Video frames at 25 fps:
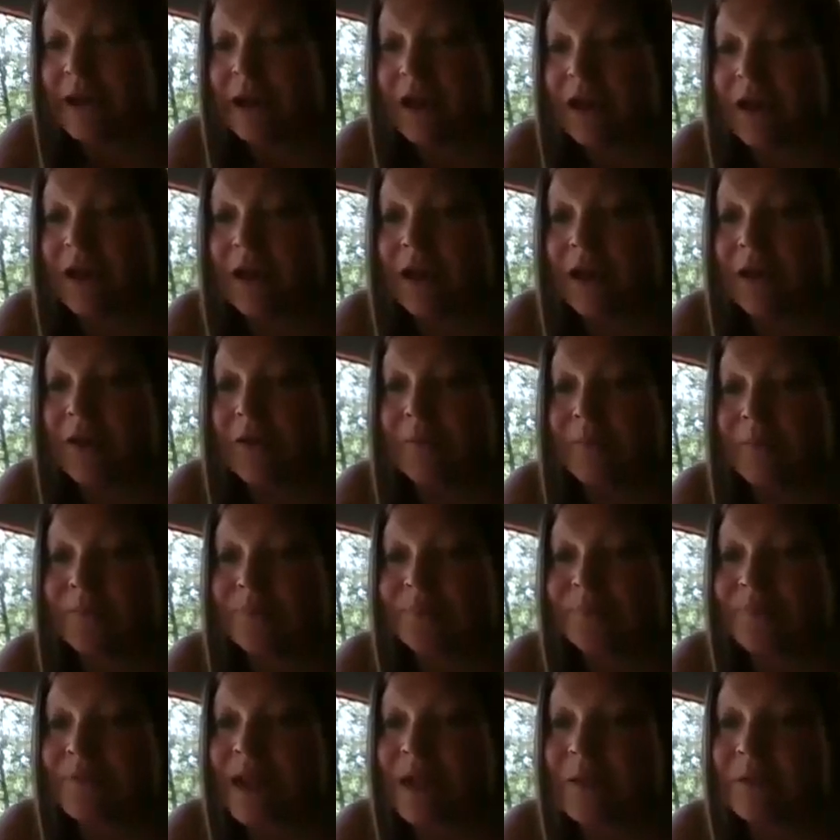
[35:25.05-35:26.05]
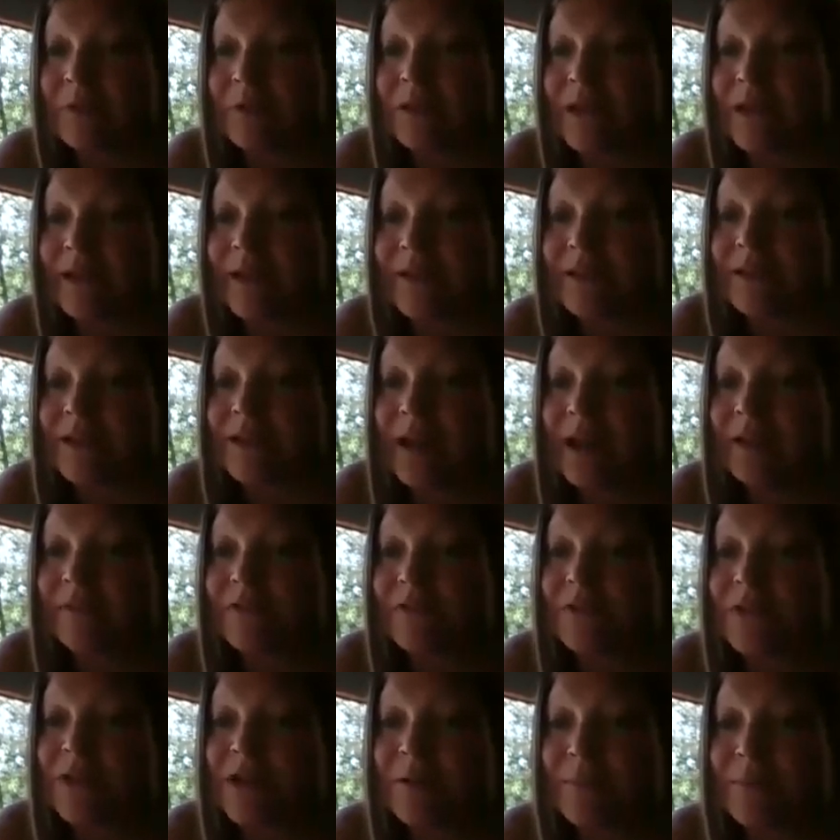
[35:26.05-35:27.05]
I would like to have
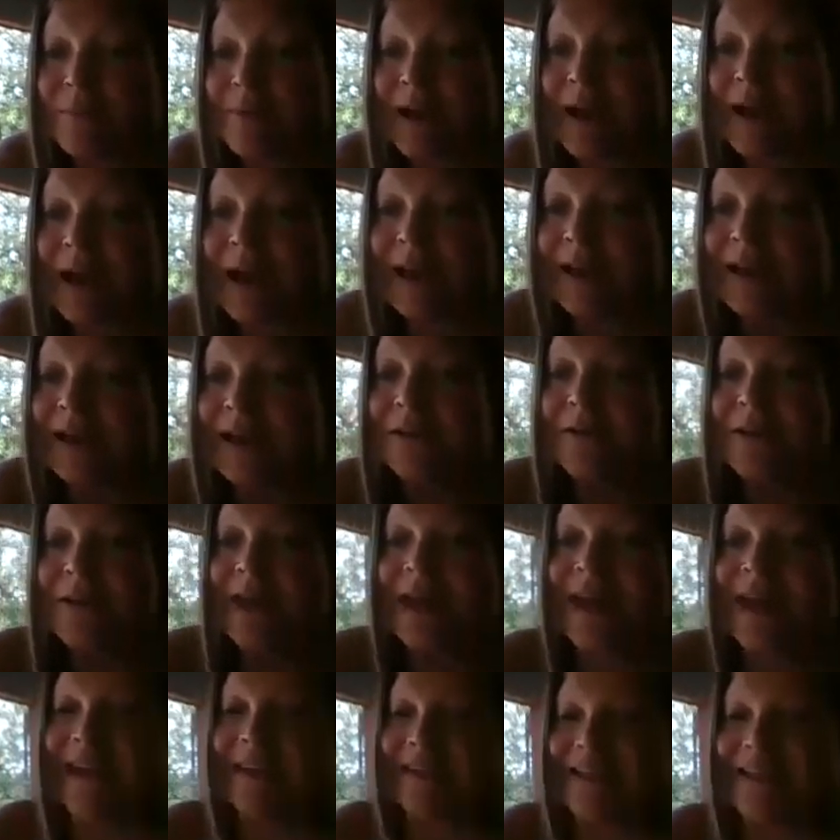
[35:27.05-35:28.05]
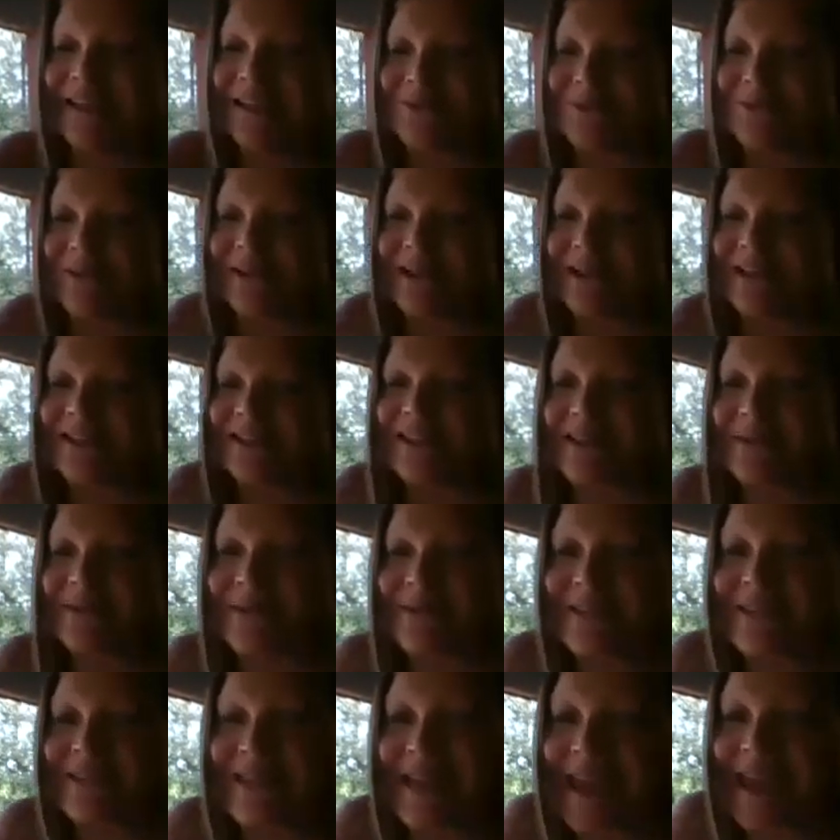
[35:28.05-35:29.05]
you come back. Okay, that's what Leslie
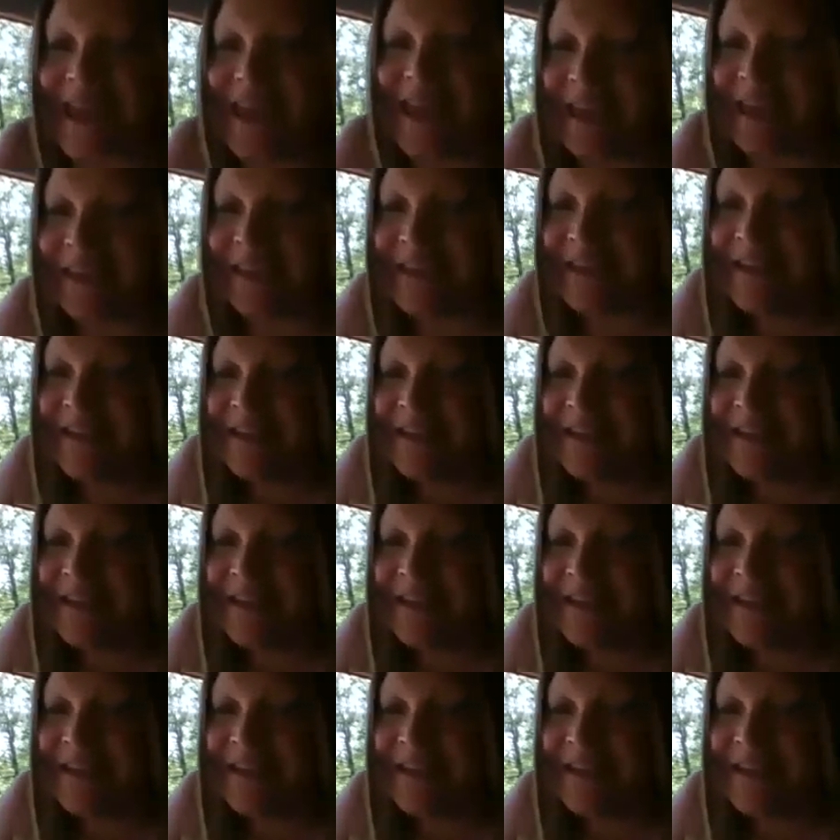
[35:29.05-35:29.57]
was saying.